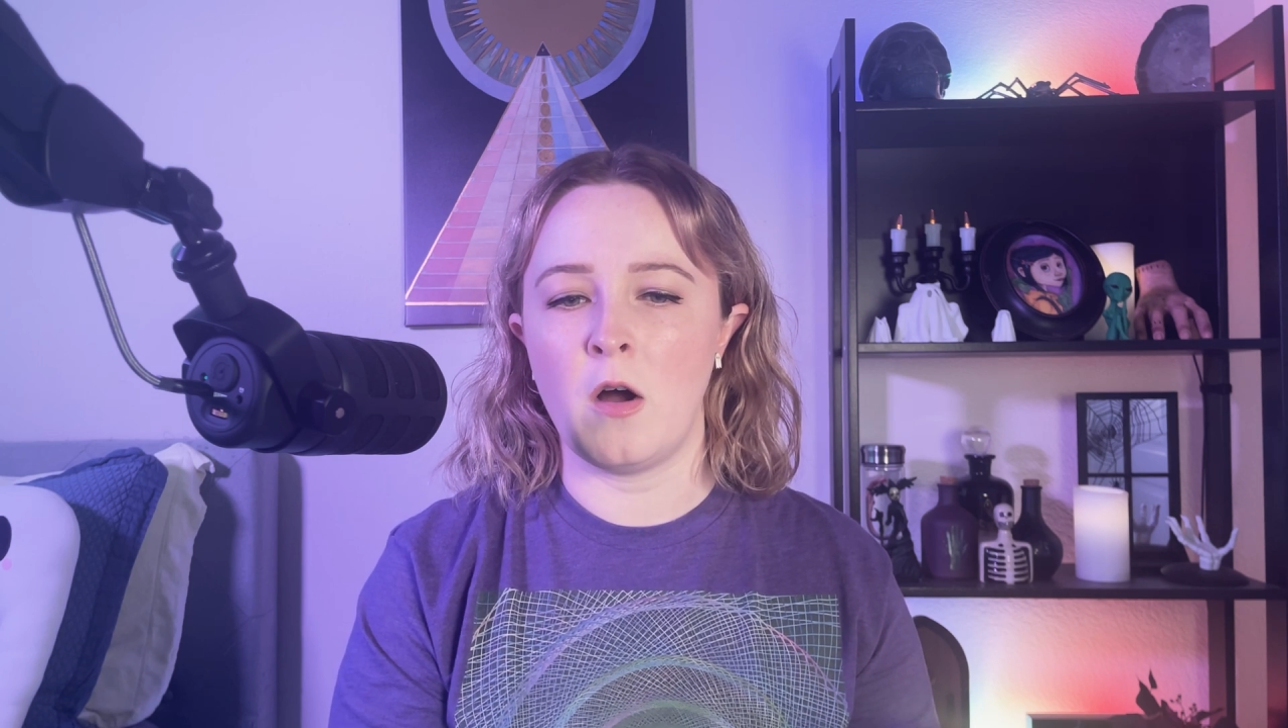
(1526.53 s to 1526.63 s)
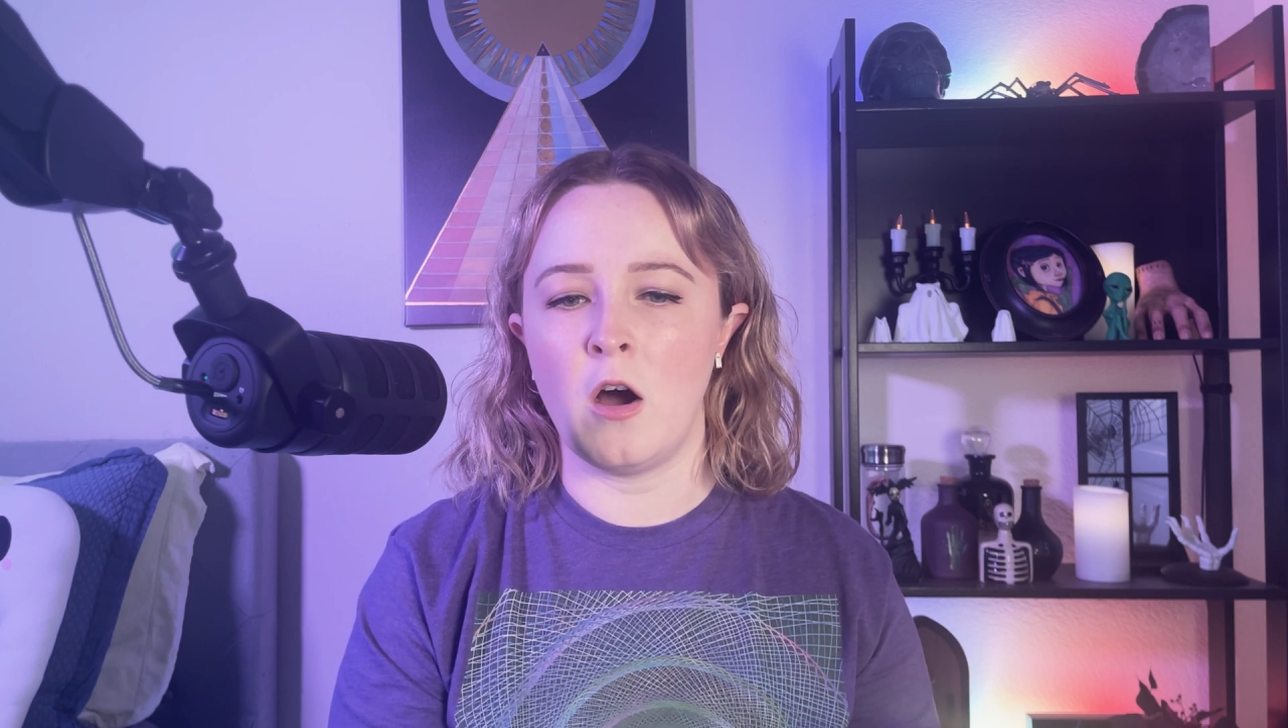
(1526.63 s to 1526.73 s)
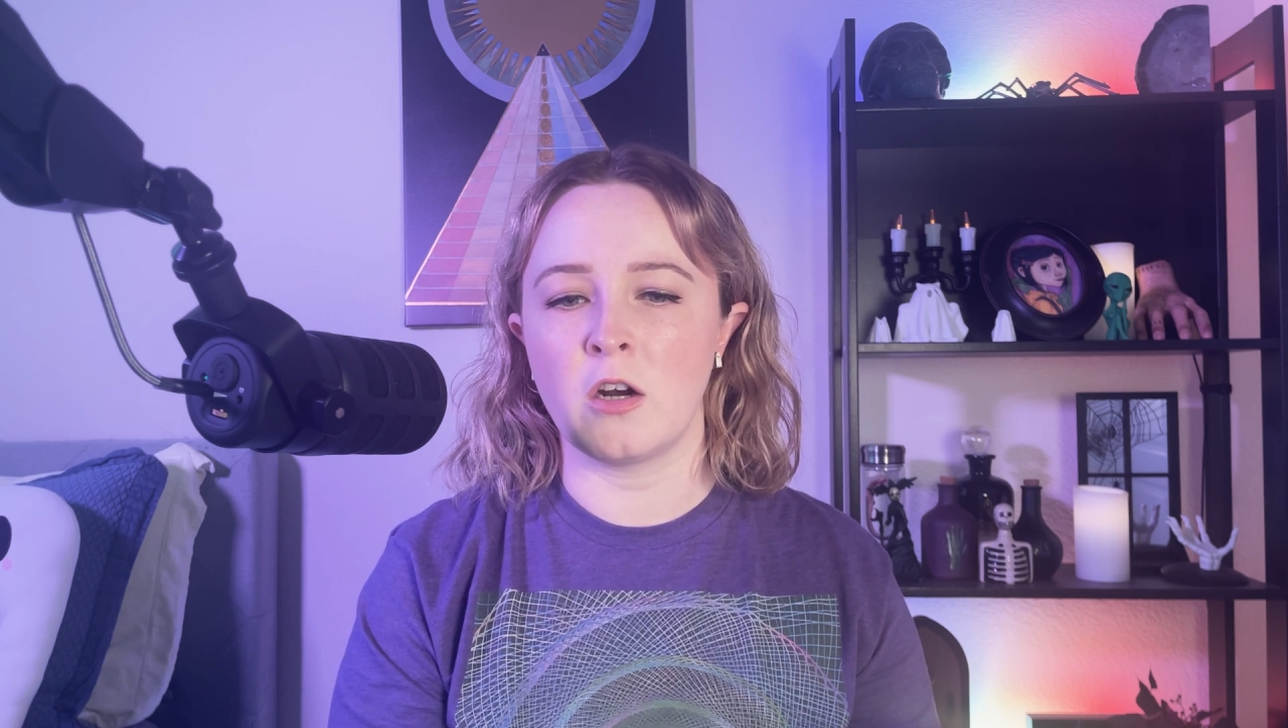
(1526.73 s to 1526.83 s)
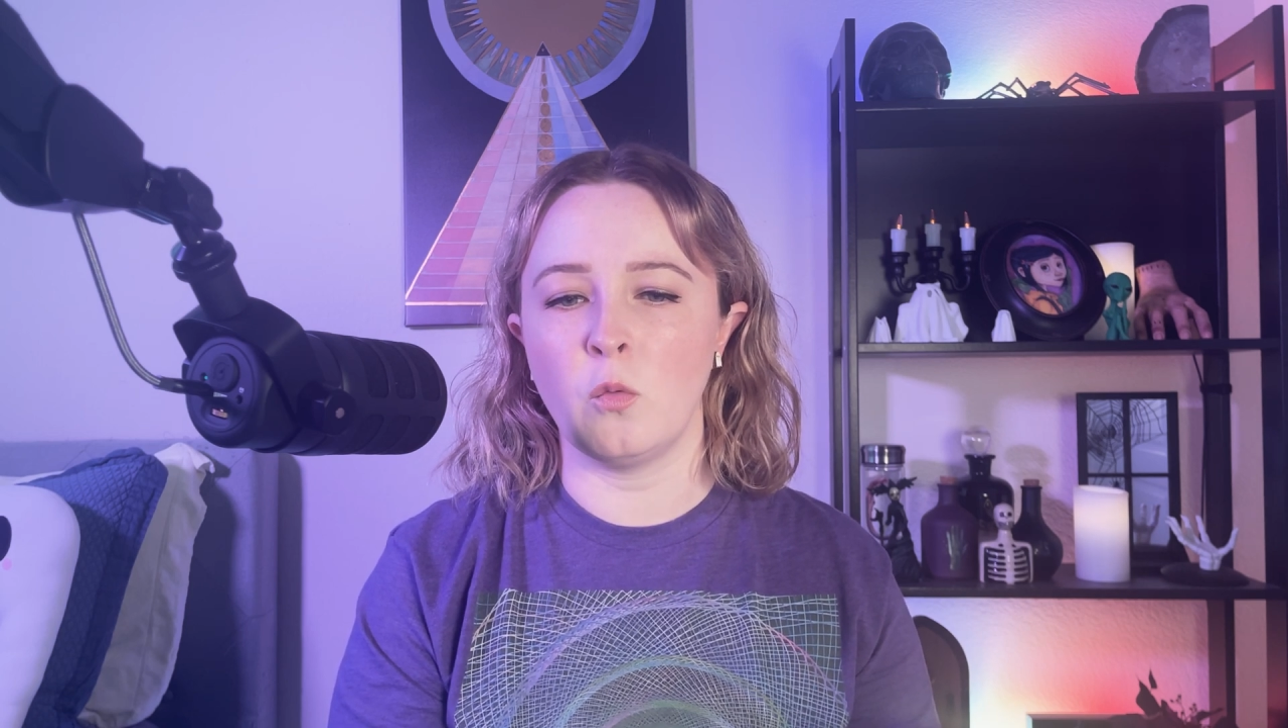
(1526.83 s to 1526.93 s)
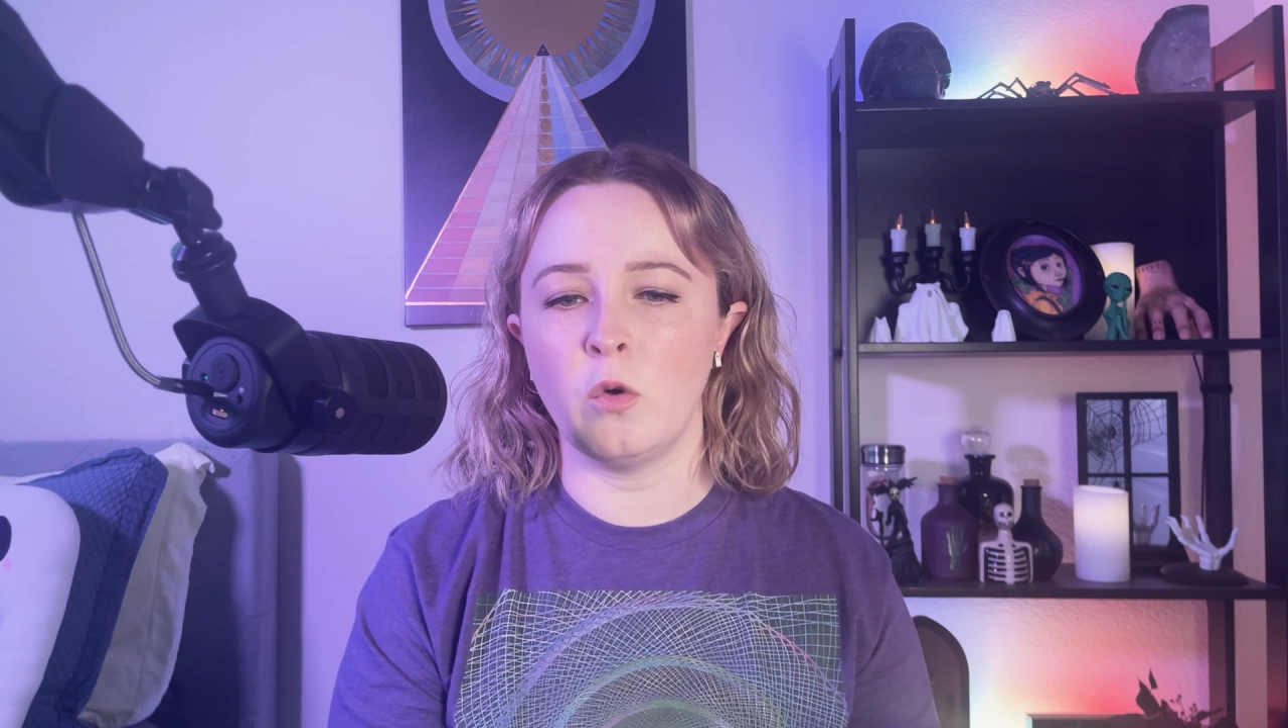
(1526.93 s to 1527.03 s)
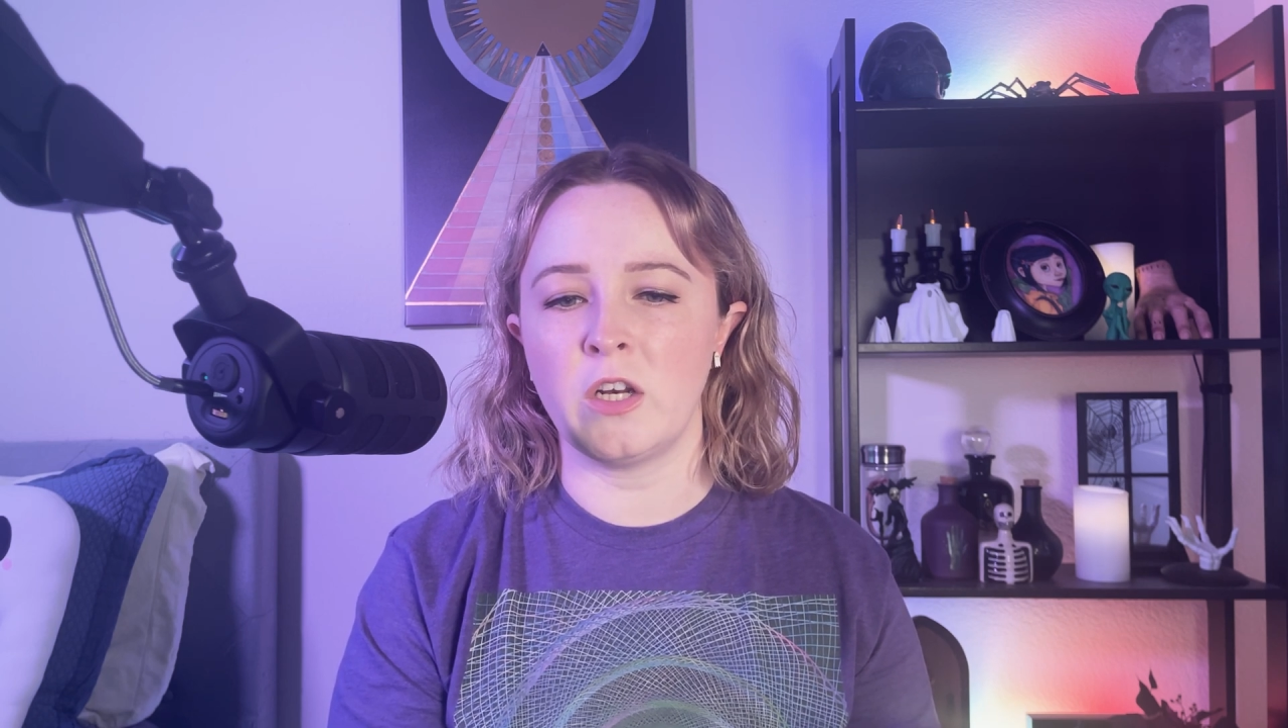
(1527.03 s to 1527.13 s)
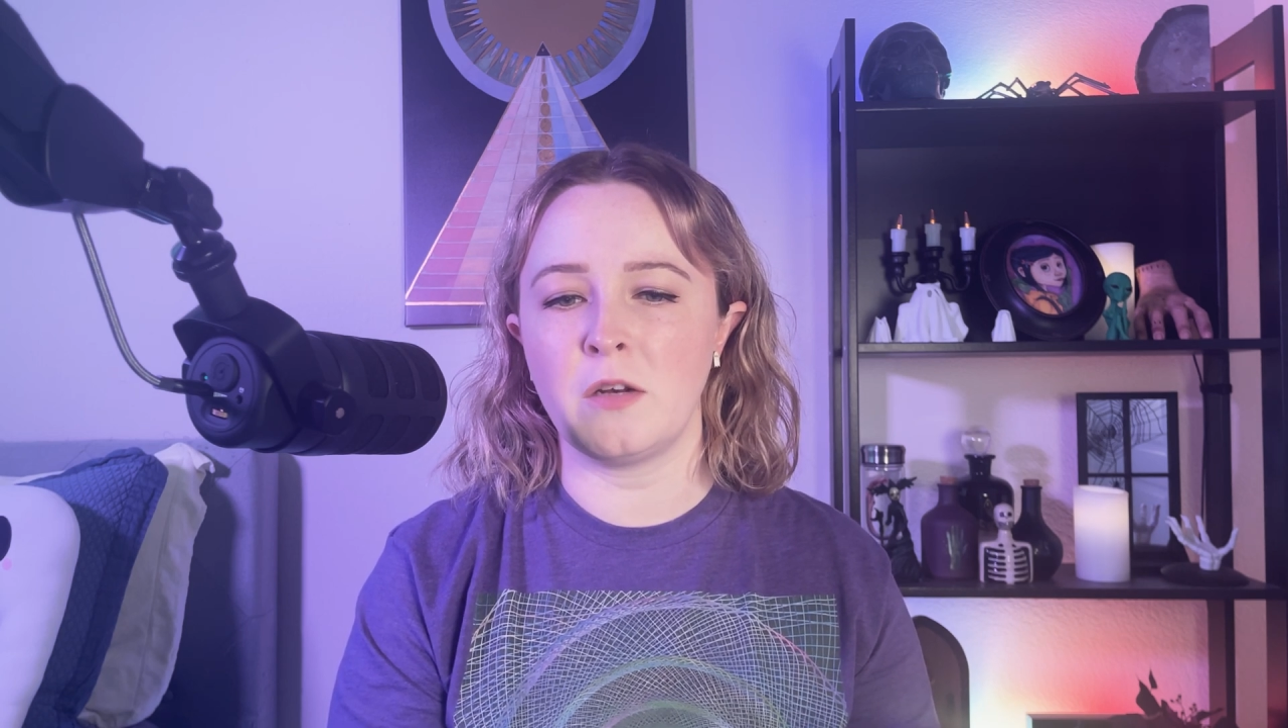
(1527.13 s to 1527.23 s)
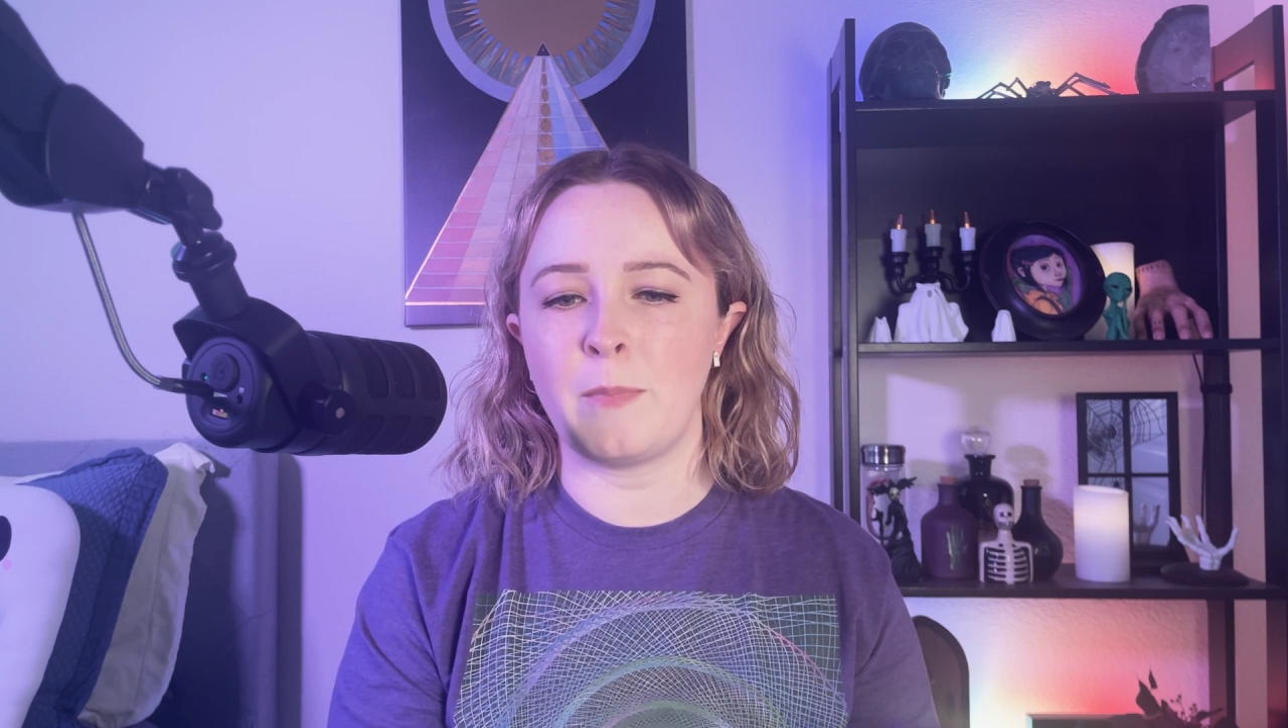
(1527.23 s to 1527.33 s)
on a wooded